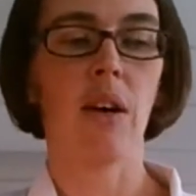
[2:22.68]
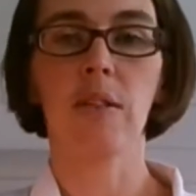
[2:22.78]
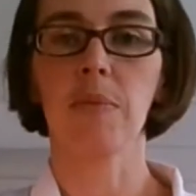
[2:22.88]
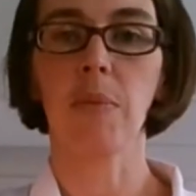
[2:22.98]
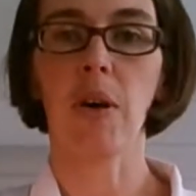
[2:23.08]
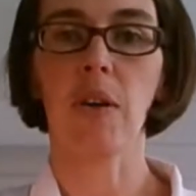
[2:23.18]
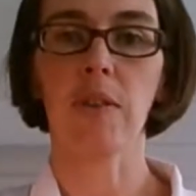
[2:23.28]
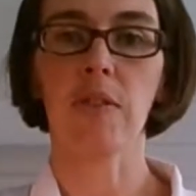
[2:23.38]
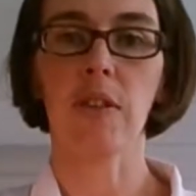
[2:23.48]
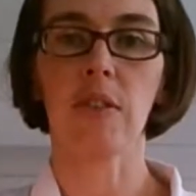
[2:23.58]
small
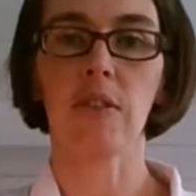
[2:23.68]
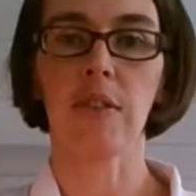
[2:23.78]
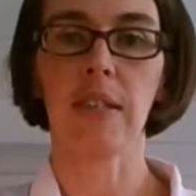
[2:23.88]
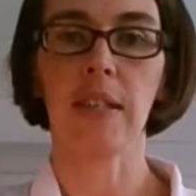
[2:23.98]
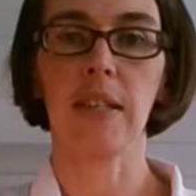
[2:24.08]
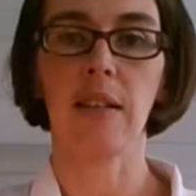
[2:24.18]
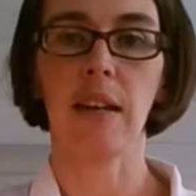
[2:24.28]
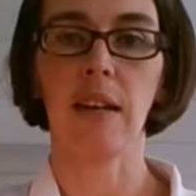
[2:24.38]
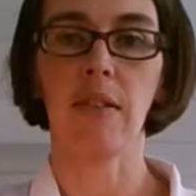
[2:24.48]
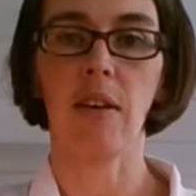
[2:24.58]
horizontal slit here
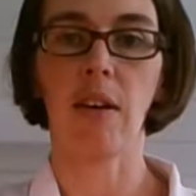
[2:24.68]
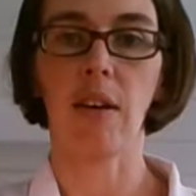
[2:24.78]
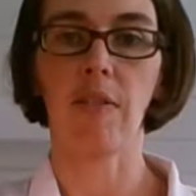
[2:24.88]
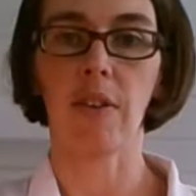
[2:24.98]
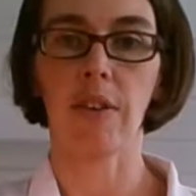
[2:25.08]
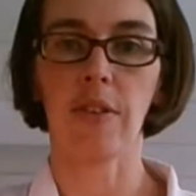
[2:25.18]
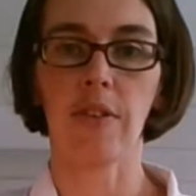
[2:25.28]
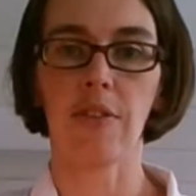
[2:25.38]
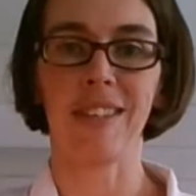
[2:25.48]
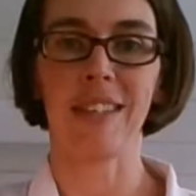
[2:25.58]
and a long vertical
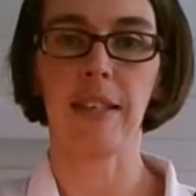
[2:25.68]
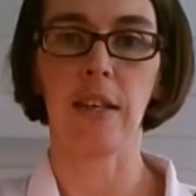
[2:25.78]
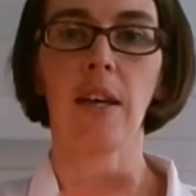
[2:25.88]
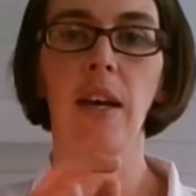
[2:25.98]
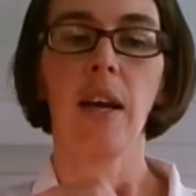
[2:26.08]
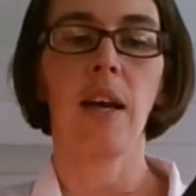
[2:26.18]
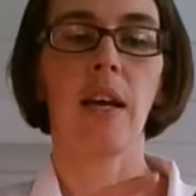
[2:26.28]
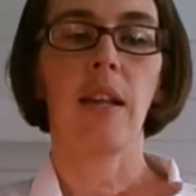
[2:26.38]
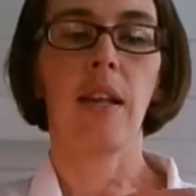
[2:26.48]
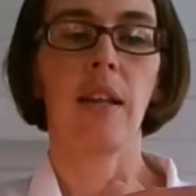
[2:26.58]
slit here.
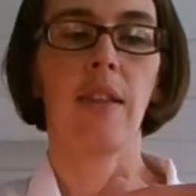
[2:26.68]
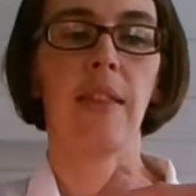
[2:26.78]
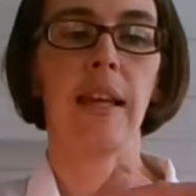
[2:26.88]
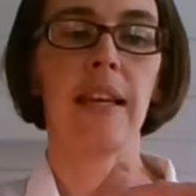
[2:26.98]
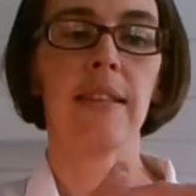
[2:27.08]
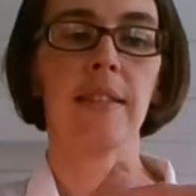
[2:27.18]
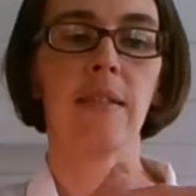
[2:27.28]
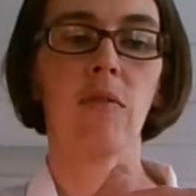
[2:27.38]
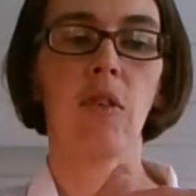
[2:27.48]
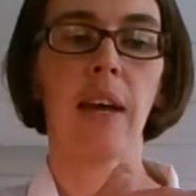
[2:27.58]
They need
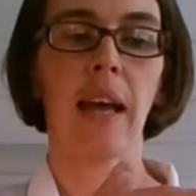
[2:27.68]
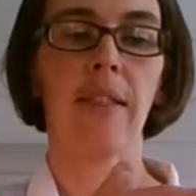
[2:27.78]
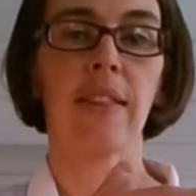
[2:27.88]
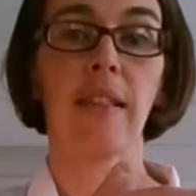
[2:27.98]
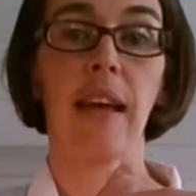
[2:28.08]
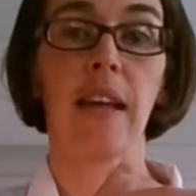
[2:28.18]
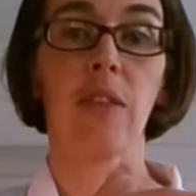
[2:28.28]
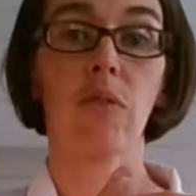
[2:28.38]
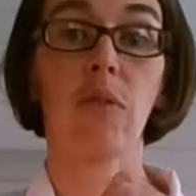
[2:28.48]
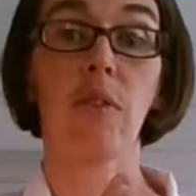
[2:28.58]
to look at the light
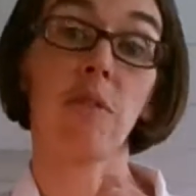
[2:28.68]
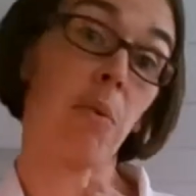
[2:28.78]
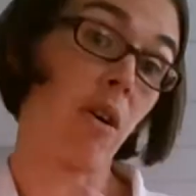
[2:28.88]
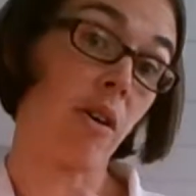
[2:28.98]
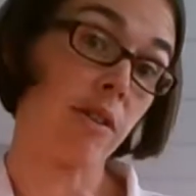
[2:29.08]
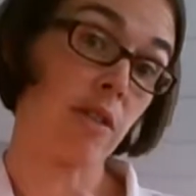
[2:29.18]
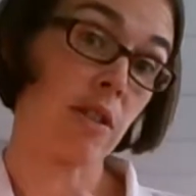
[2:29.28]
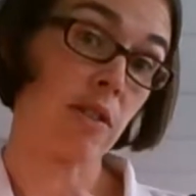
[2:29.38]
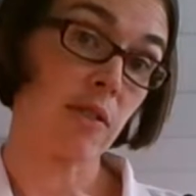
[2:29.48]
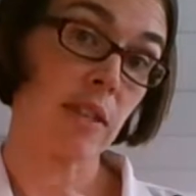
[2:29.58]
through the small
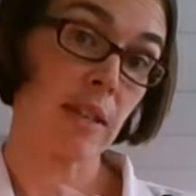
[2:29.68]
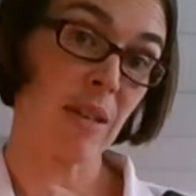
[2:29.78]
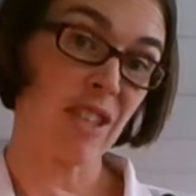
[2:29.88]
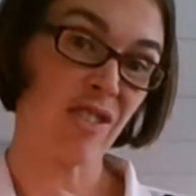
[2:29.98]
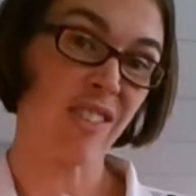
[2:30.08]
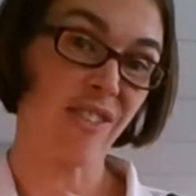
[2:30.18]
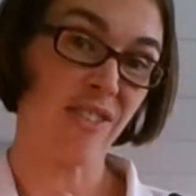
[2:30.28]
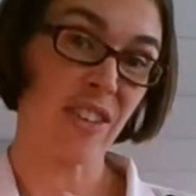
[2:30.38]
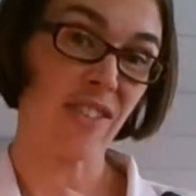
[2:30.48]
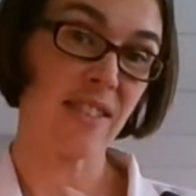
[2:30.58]
horizontal slit, make sure it
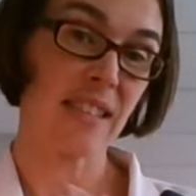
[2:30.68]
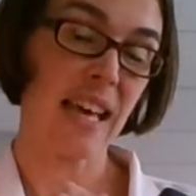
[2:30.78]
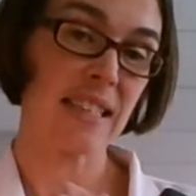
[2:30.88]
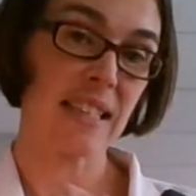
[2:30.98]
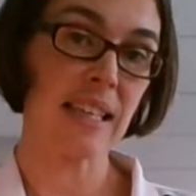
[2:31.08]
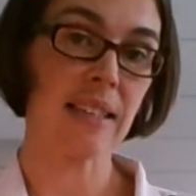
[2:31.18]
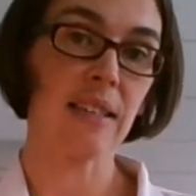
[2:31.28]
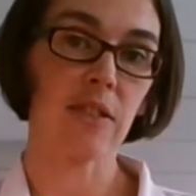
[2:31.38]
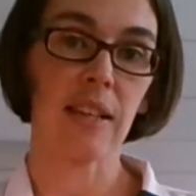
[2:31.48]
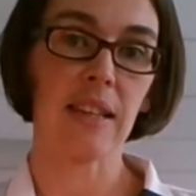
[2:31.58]
fills that slit
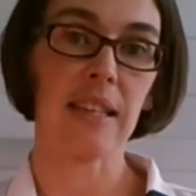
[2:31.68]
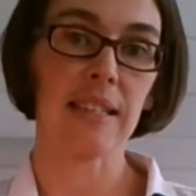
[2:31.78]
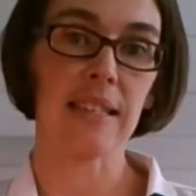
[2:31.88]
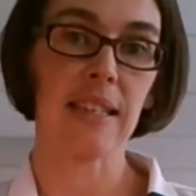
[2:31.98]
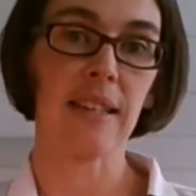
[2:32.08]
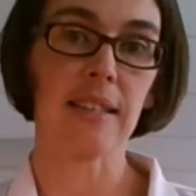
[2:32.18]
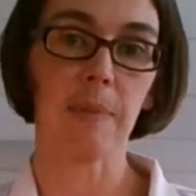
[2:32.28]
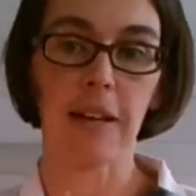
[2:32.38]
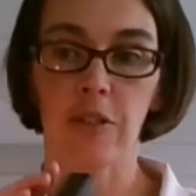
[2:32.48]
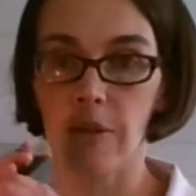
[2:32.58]
so that they see the
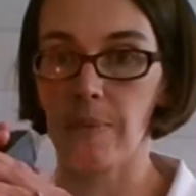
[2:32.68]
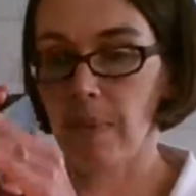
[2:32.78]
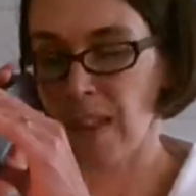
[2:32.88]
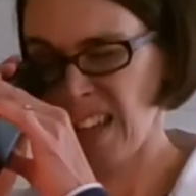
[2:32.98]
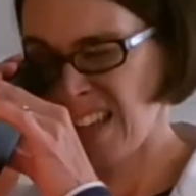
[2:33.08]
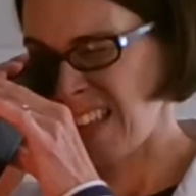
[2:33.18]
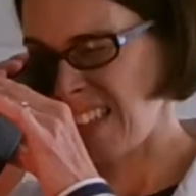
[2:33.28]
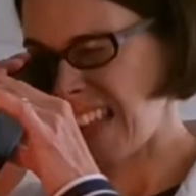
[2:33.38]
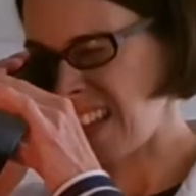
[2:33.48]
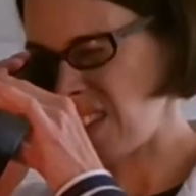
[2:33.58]
spectrum.
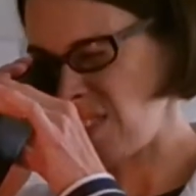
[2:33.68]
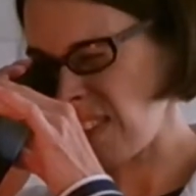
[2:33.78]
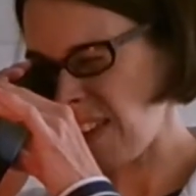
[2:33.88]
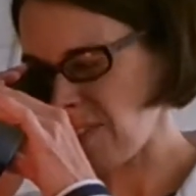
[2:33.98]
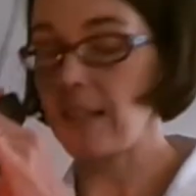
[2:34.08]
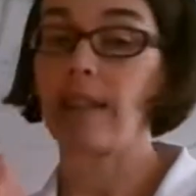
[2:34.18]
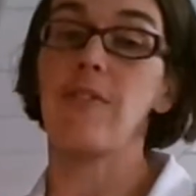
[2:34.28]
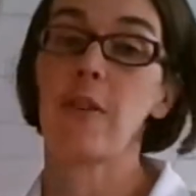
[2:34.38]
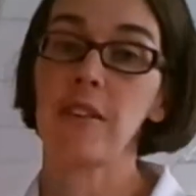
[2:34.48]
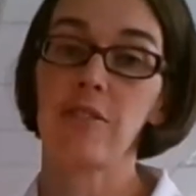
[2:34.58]
They can do that really
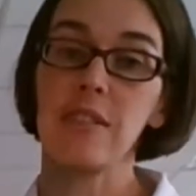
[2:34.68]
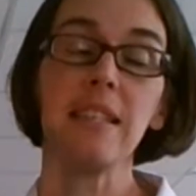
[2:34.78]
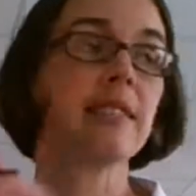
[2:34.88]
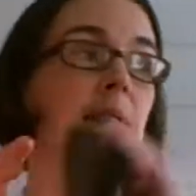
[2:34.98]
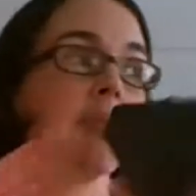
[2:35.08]
from their seats